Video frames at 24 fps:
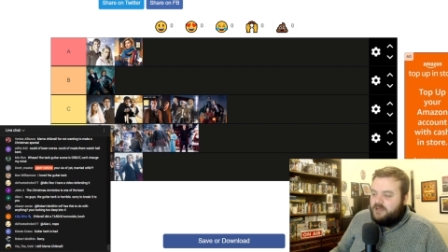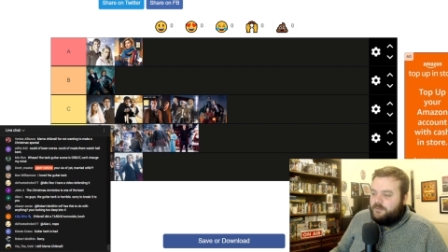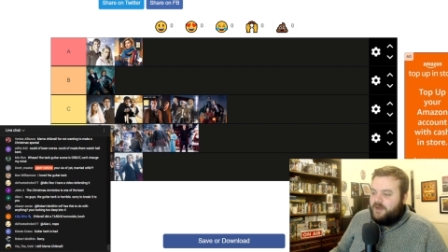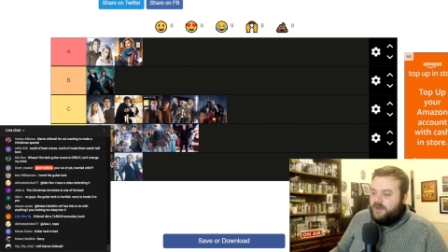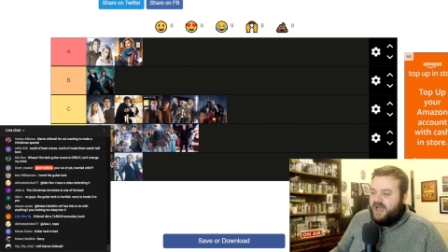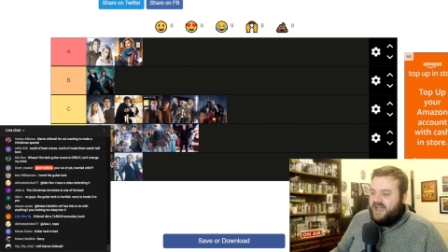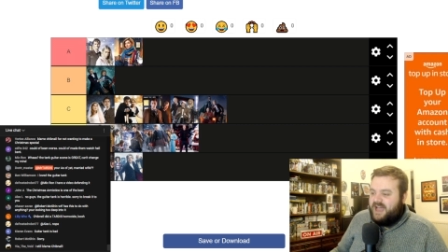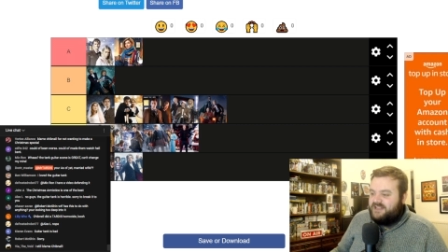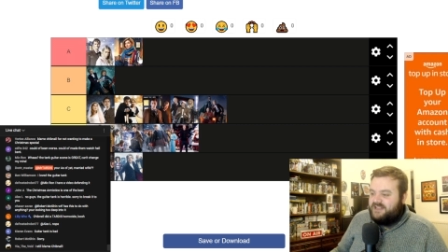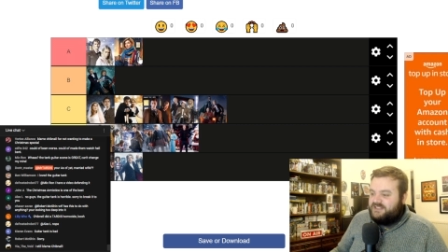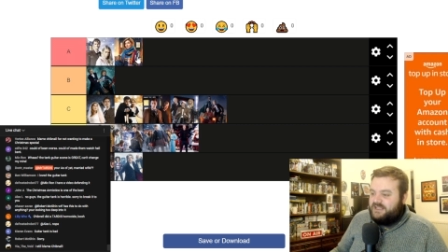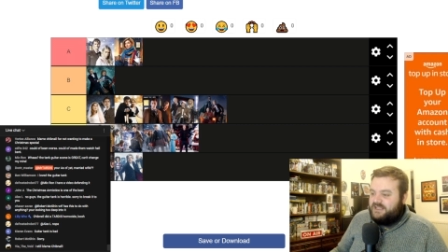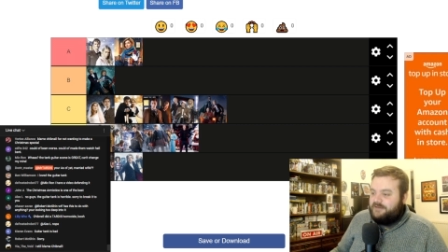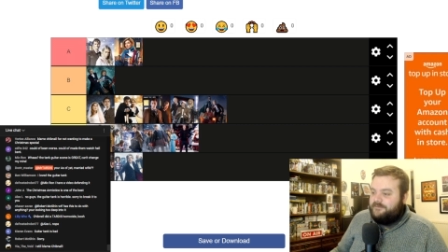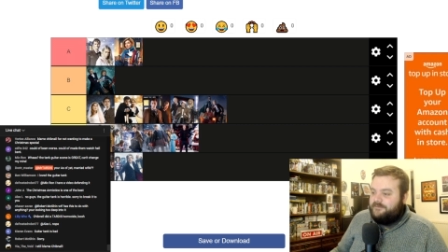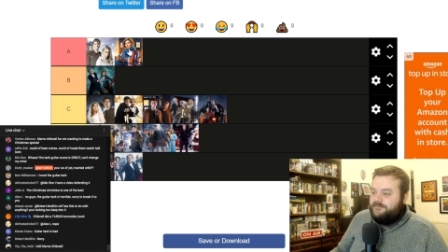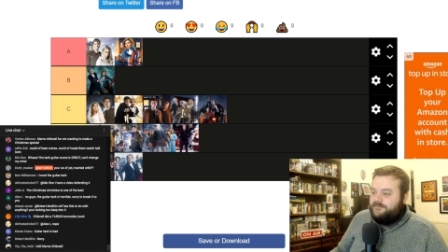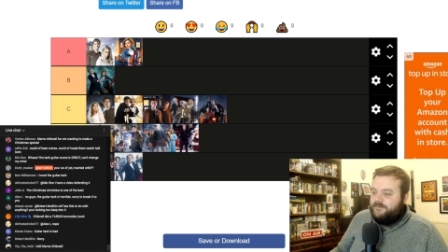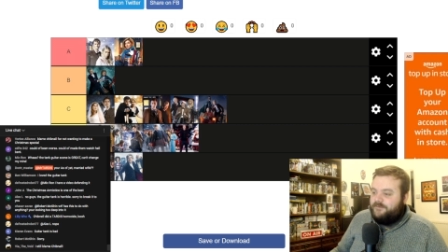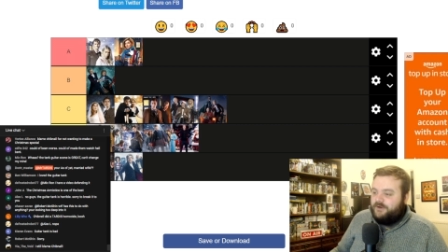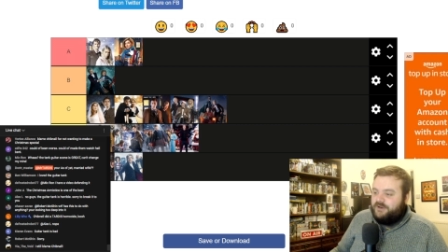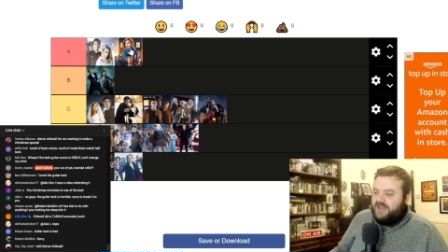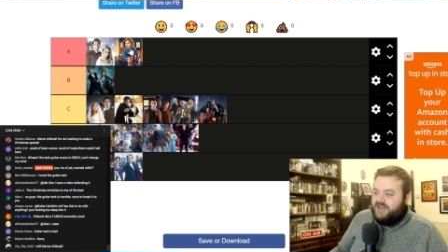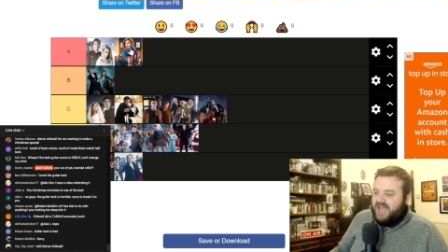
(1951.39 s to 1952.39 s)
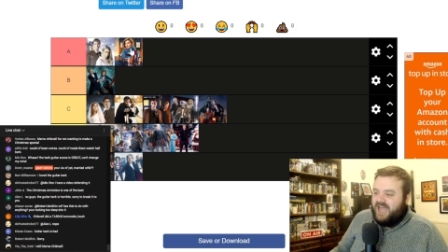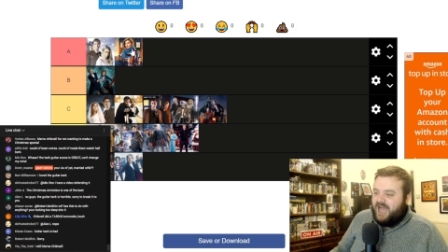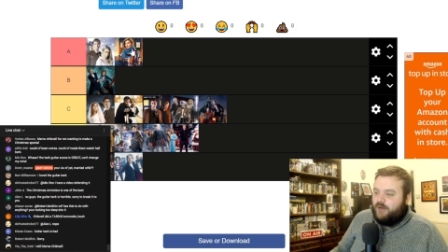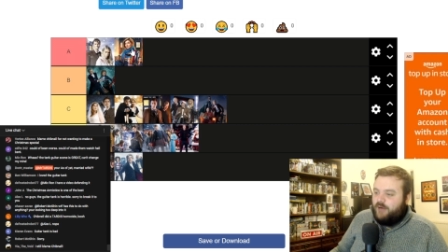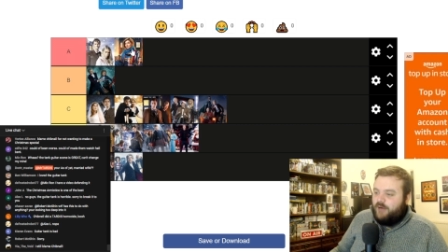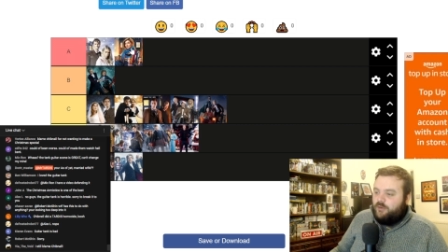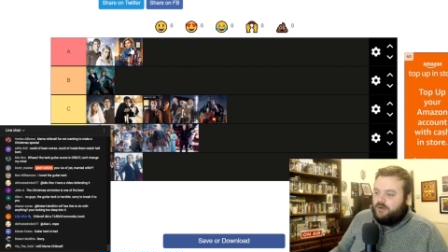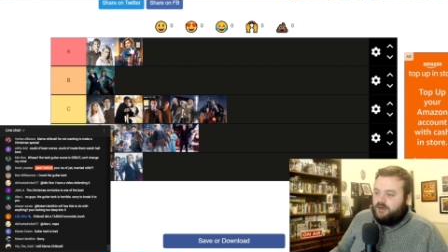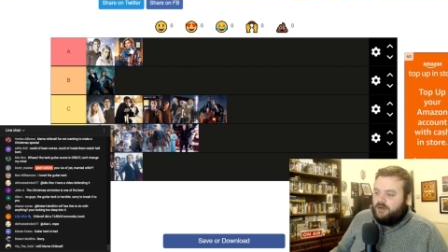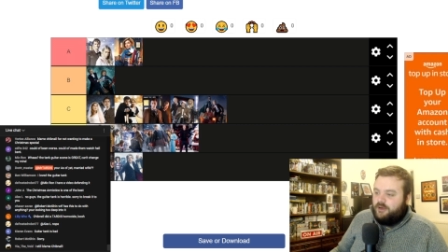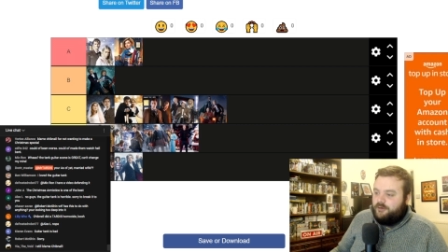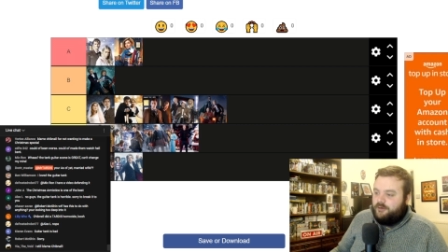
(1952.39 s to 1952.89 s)
but as a fun
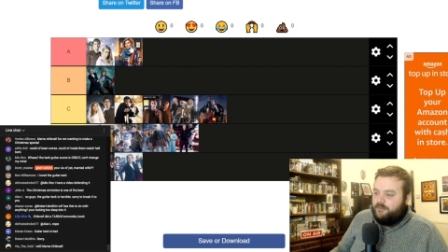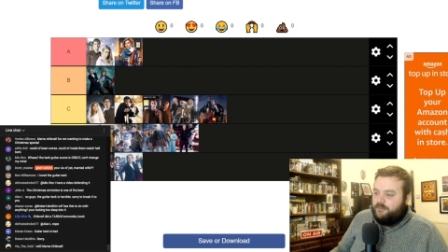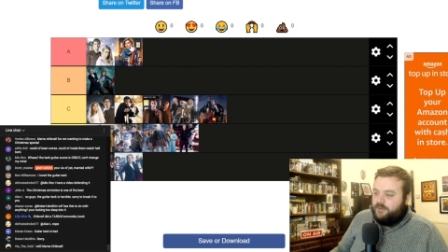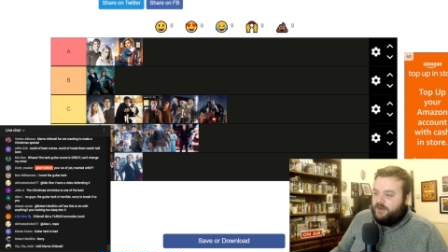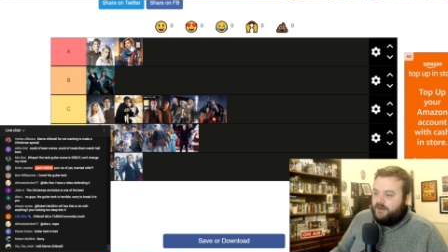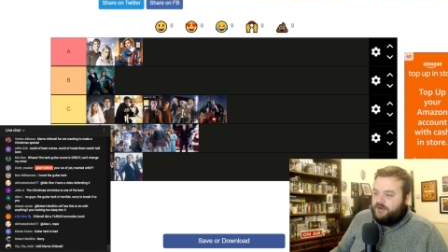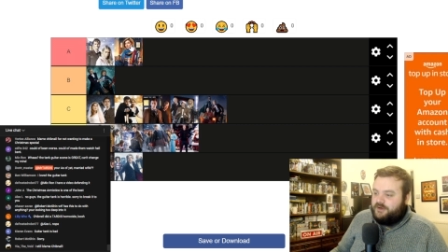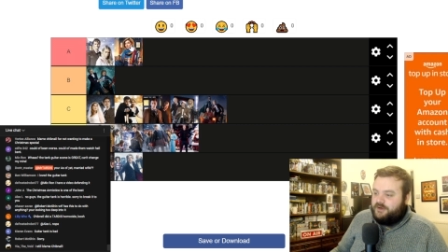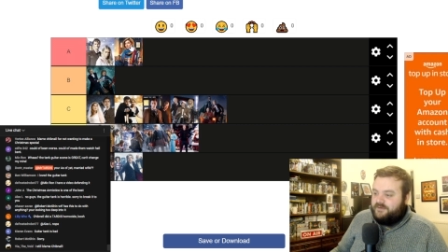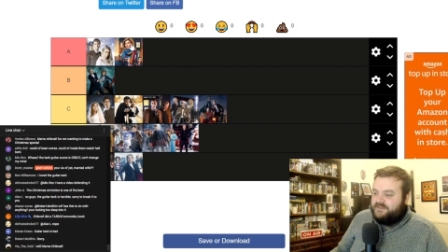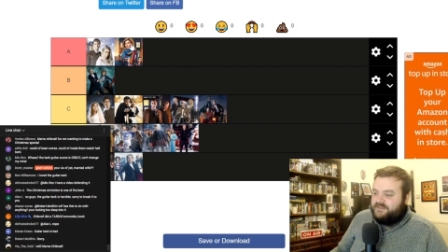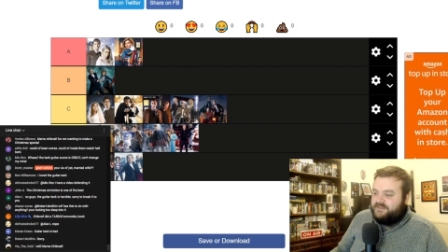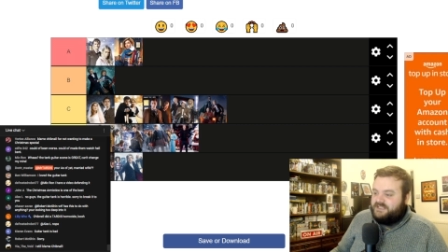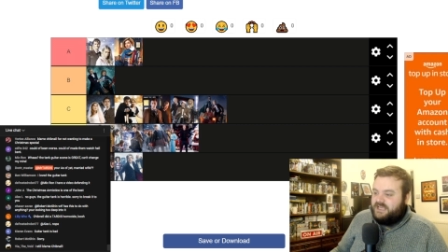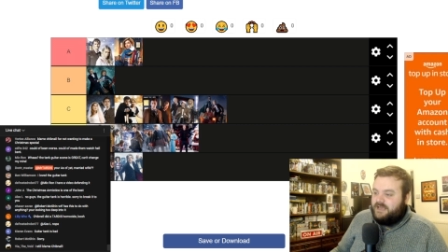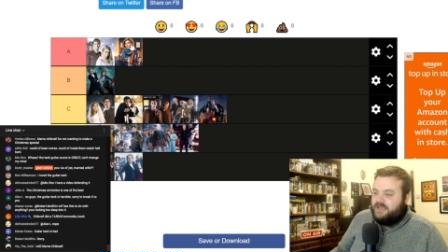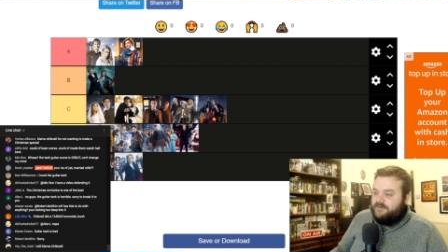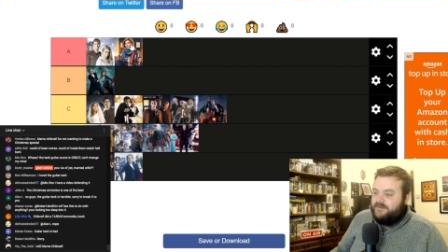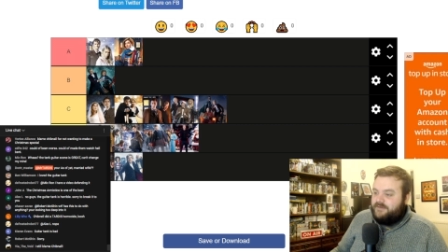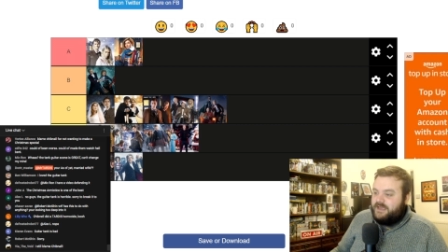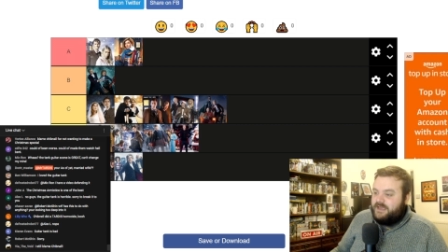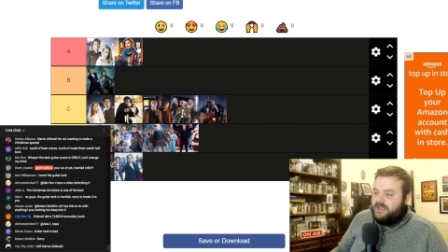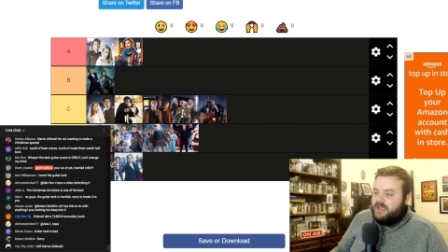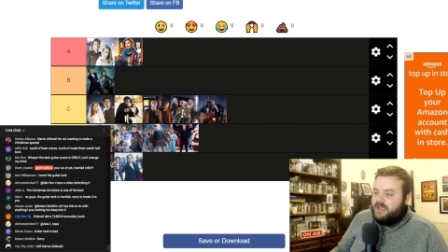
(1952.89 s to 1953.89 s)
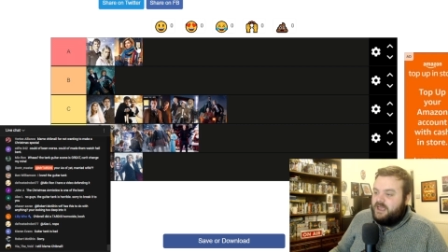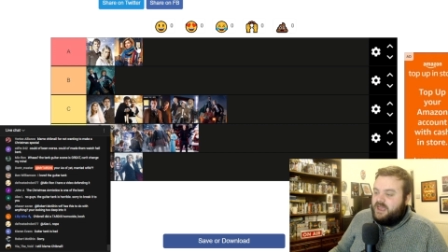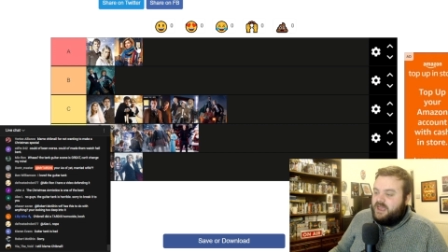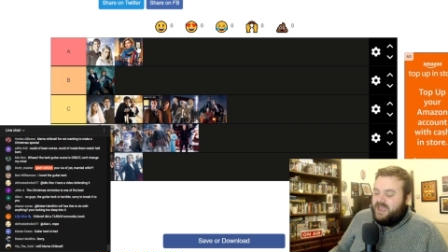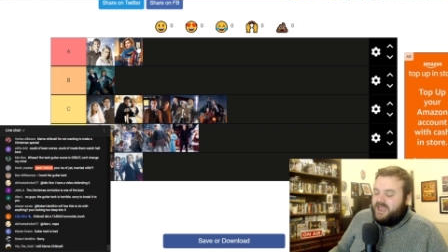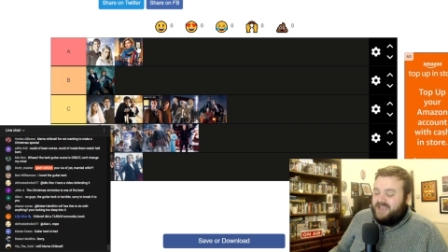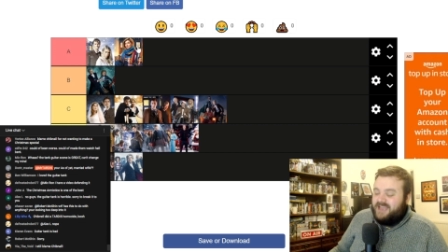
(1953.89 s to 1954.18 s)
hour long block of TV,